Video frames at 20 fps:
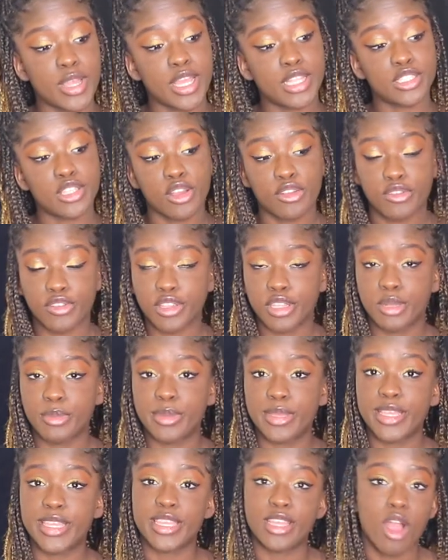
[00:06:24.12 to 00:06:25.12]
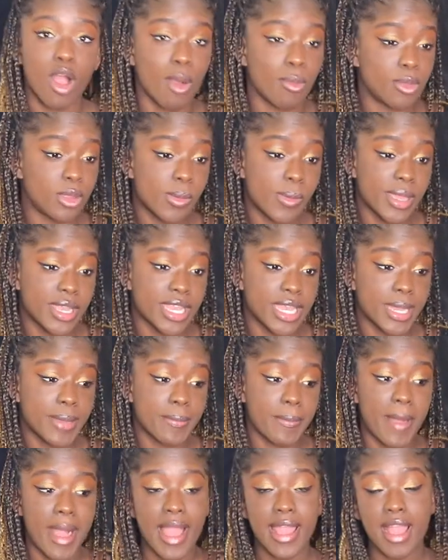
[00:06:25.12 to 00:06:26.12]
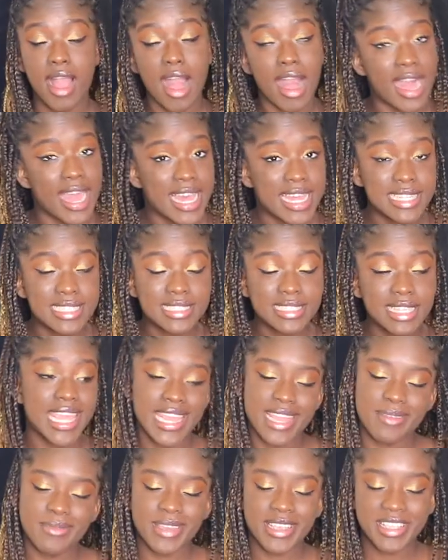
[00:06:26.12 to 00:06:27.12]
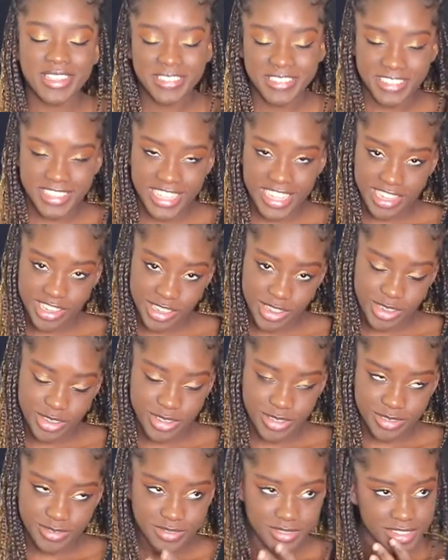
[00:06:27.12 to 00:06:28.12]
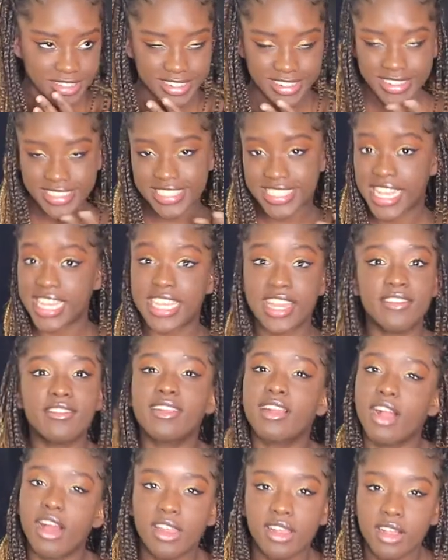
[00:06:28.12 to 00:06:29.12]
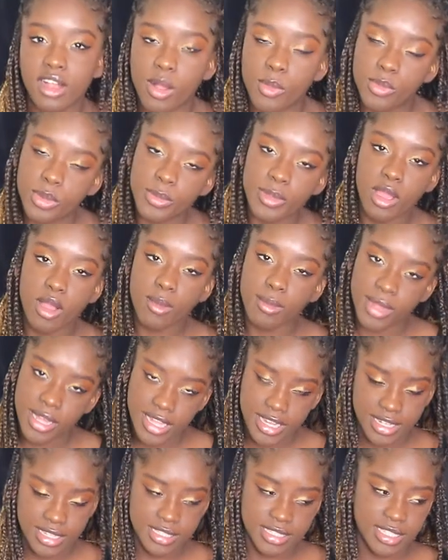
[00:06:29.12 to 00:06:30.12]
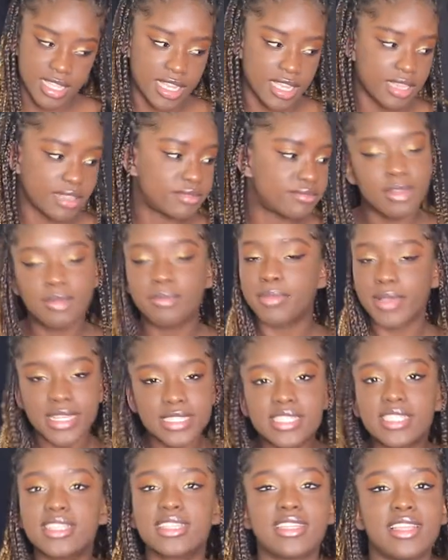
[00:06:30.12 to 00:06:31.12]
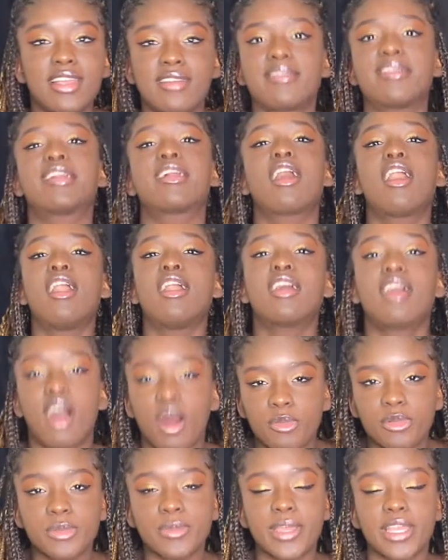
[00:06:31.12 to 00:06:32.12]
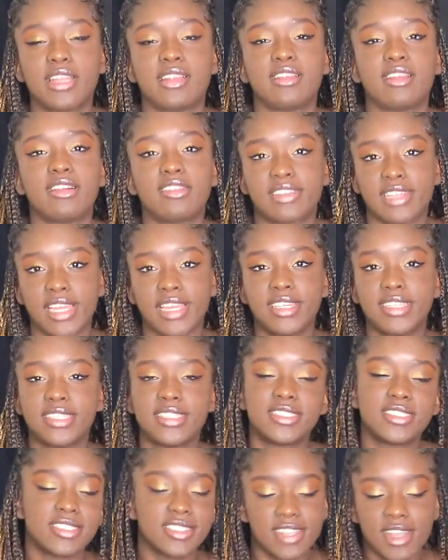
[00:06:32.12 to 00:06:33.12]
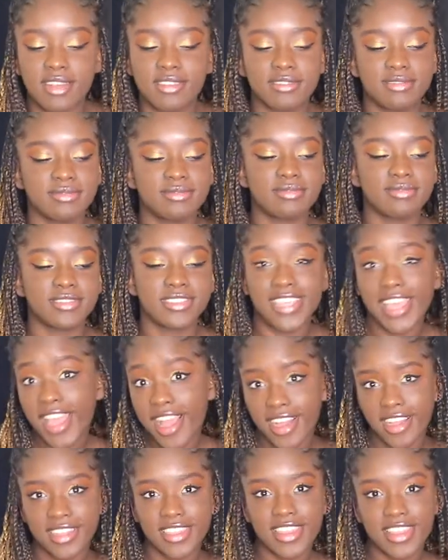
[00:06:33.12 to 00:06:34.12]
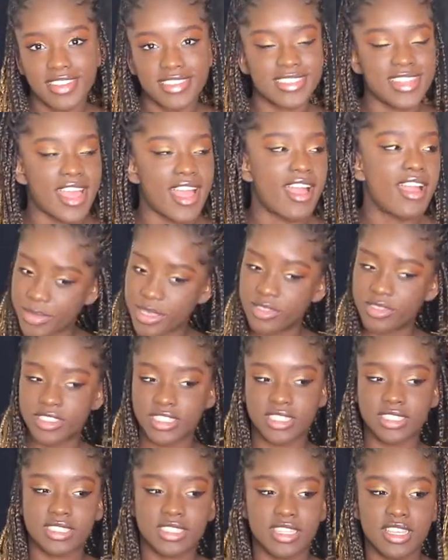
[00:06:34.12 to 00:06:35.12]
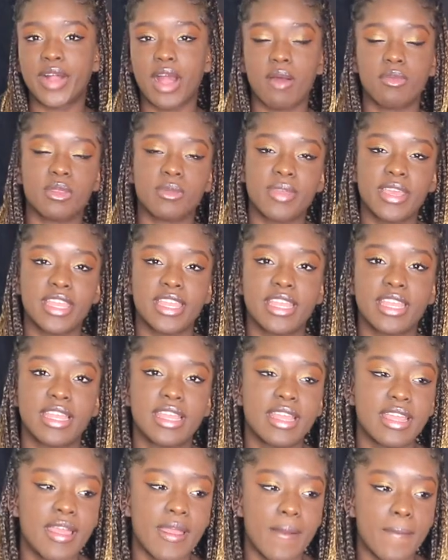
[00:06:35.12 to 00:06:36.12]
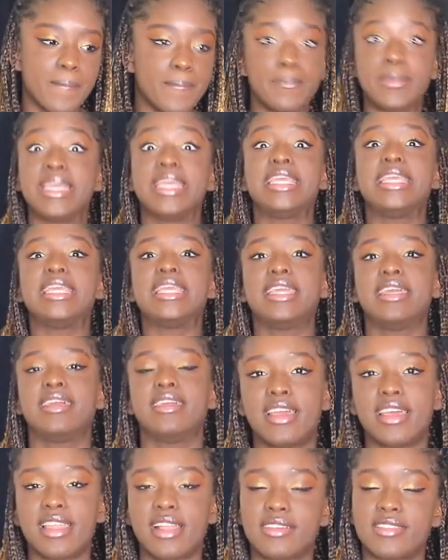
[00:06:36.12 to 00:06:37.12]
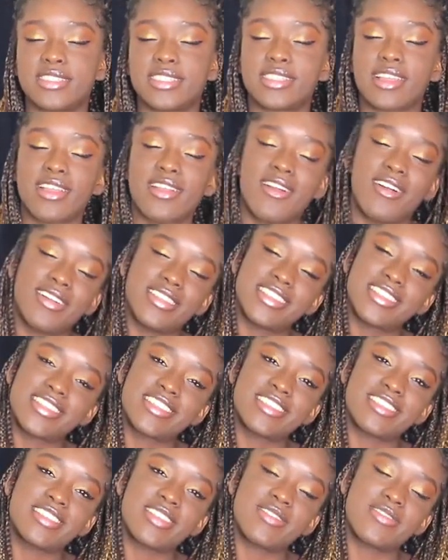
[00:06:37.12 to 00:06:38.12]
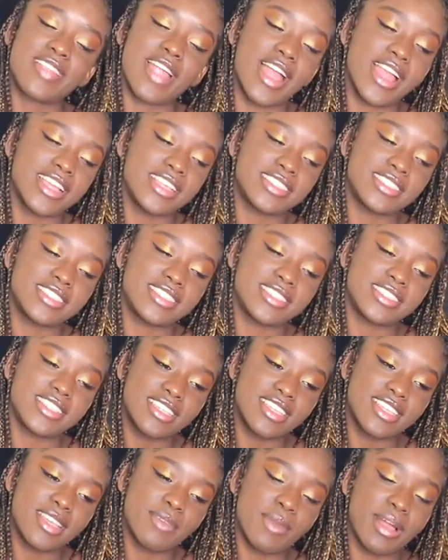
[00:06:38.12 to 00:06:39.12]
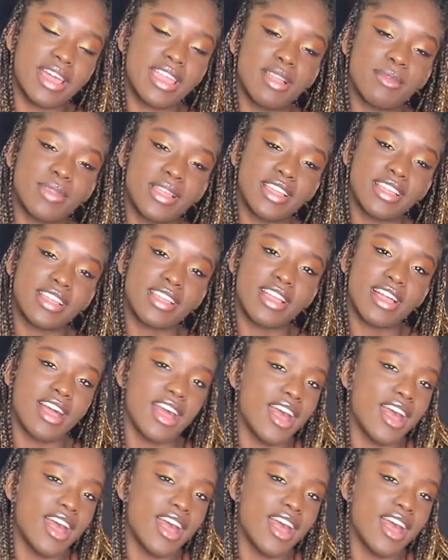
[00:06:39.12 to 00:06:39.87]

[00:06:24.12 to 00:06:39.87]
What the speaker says: had talked for a little bit, he complimented my eyes. And I'm like, oh, thank you. You know, because I never got a compliment on my eyes. I basically never got a compliment, okay? So, yeah, there's that. He was just complimenting me. And I was just like, oh, this is so nice. In my head, I'm like,